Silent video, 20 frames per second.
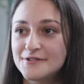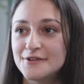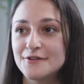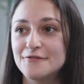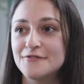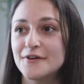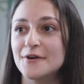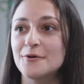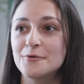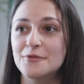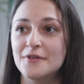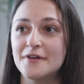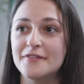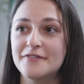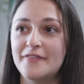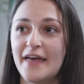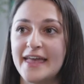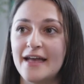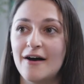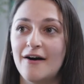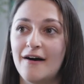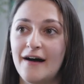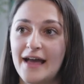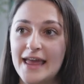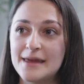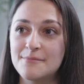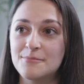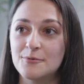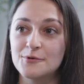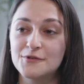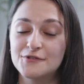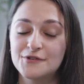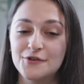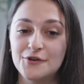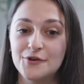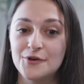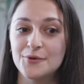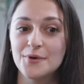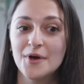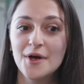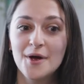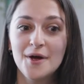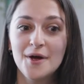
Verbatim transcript: to feel that they are able to